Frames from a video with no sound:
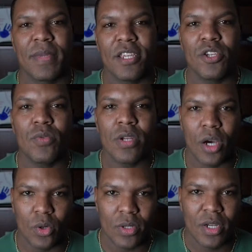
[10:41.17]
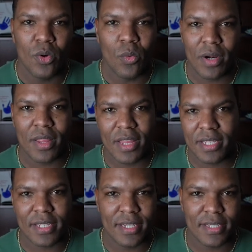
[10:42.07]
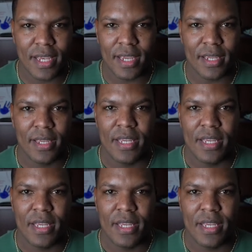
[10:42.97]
you know one of the things I say